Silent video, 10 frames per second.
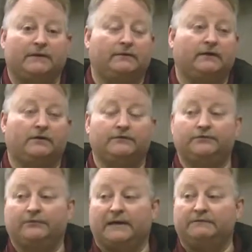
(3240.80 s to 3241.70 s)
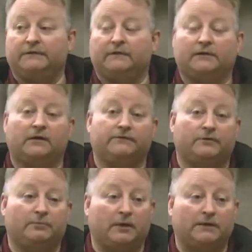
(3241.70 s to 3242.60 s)
I don't care if you're driving. I don't care if
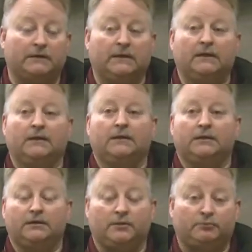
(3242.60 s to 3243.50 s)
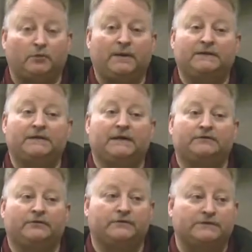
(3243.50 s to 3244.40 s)
you're parked. Your propane
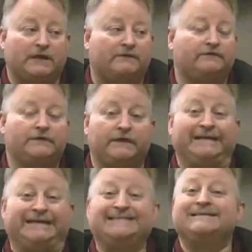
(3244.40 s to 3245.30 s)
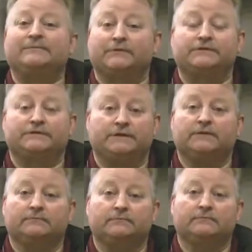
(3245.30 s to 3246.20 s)
detector goes off. It is an emergency.
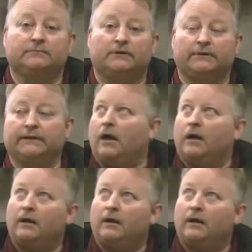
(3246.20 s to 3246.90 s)
Okay?